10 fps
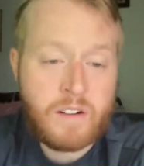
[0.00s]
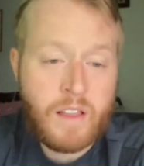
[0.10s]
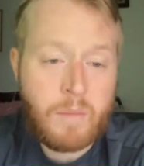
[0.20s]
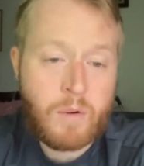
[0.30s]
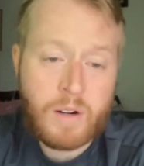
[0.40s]
They're a
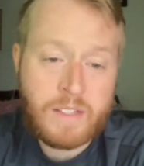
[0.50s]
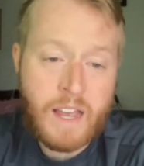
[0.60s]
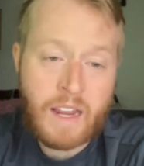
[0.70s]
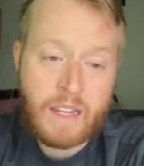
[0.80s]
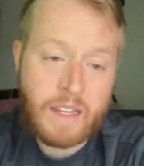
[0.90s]
lot more
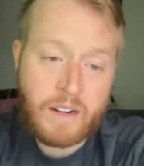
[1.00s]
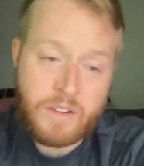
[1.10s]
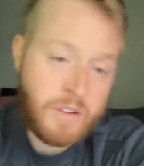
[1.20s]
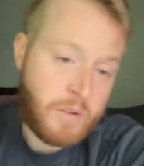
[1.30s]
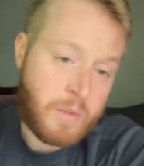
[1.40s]
attacking
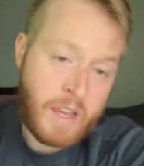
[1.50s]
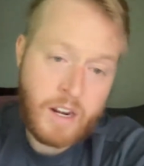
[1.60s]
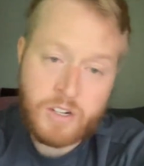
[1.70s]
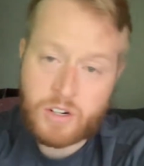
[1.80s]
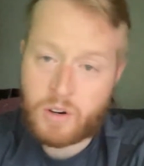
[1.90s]
under a new
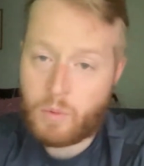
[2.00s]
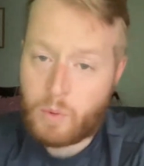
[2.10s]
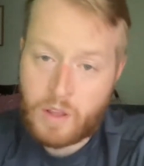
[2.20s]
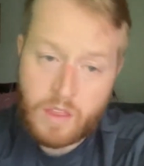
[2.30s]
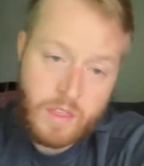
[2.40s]
manager
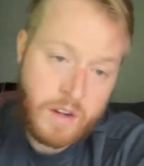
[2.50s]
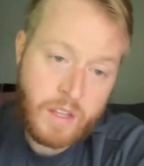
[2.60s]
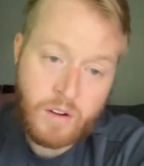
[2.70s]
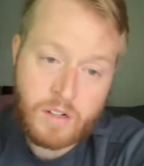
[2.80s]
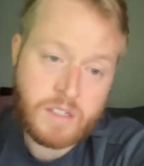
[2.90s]
with the
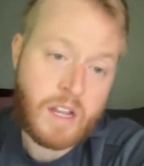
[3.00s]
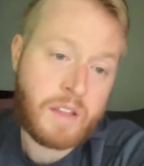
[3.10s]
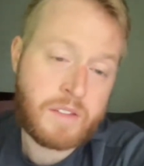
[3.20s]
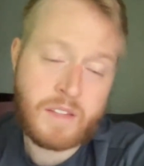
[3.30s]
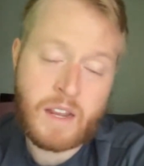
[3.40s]
Nico
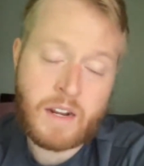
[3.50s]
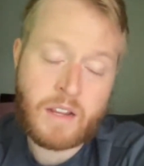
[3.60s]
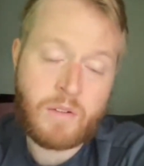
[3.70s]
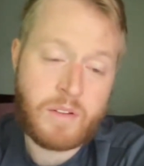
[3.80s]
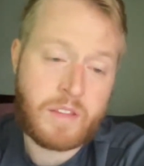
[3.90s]
Gonzalez
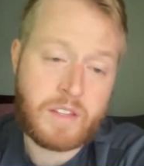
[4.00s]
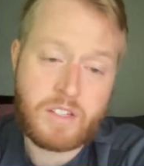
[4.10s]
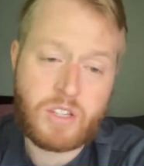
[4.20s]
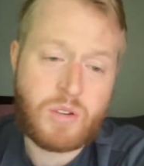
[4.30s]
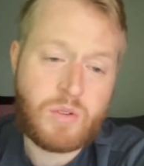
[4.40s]
signing, who I think is
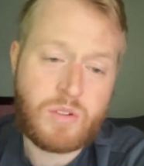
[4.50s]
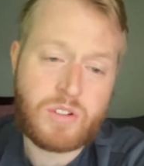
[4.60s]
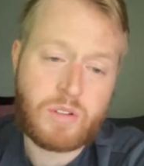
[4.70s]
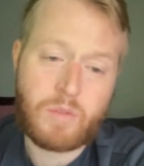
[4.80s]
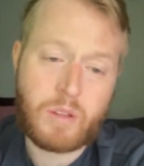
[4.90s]

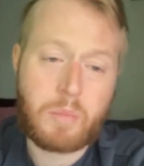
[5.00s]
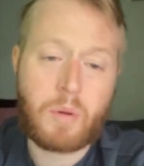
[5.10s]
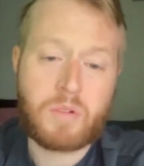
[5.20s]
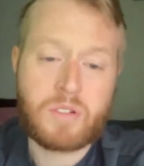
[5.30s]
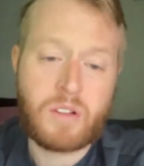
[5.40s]
huge to really
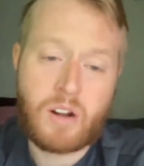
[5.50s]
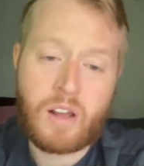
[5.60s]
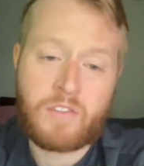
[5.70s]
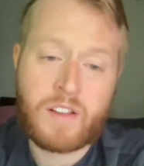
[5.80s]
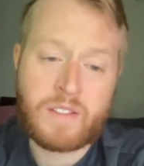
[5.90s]
bolster their
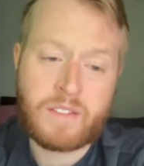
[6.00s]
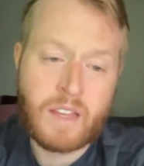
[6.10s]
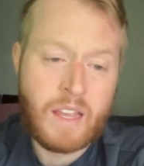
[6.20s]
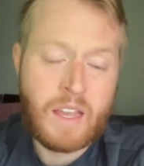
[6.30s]
offense.